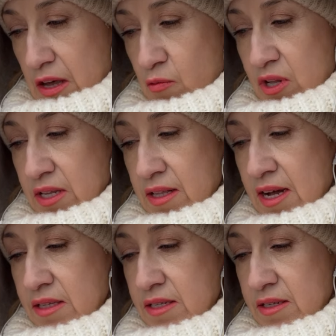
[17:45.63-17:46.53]
When the
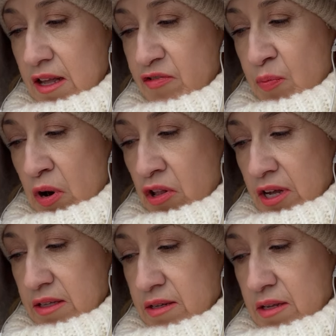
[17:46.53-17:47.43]
Nazis left
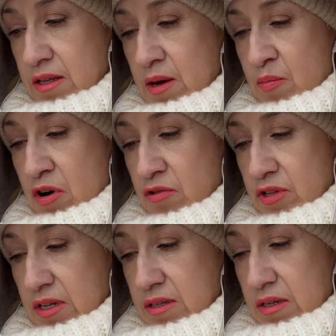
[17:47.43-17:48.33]
Poland, they burned
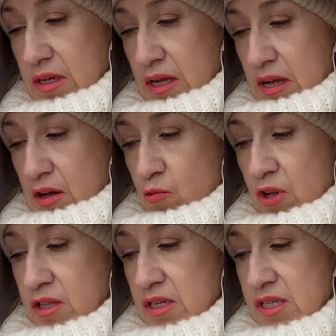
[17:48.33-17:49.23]
it.
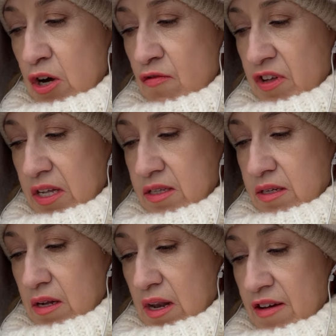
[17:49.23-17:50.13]
When the
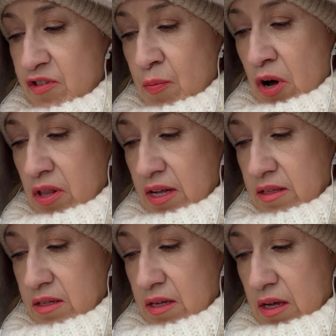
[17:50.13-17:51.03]
Soviets left
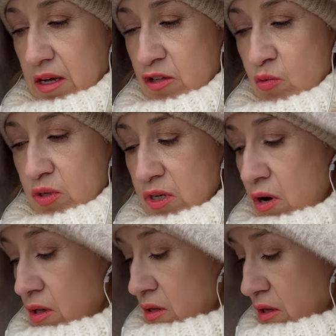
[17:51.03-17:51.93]
Poland, it was
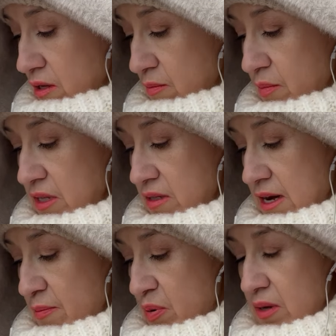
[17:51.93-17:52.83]
all built
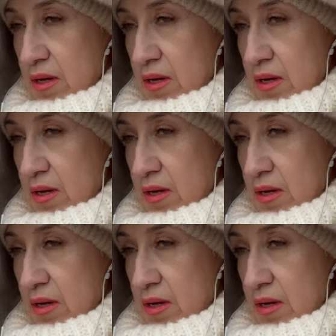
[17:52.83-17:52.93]
up.